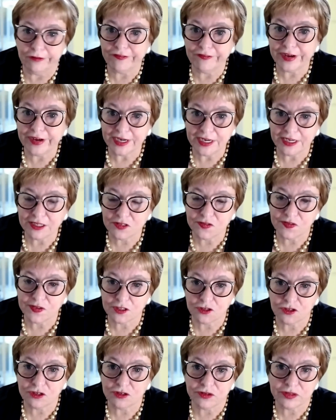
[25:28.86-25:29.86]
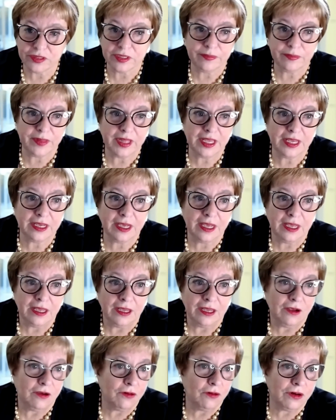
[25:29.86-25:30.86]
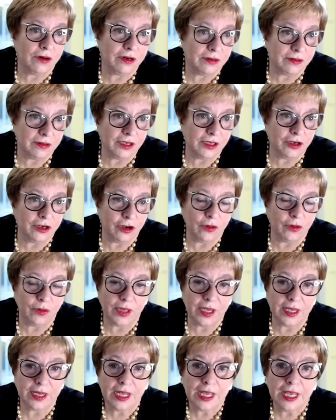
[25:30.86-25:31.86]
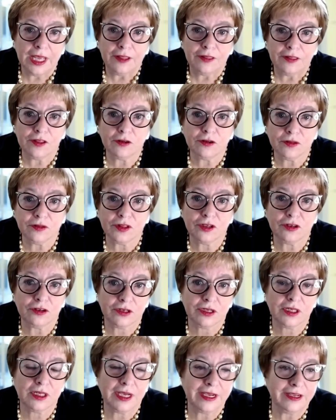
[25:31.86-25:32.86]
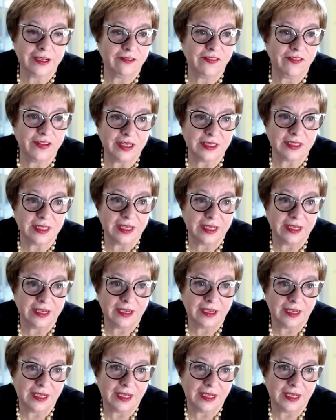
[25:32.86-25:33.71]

finance function or something, or, that they're client facing,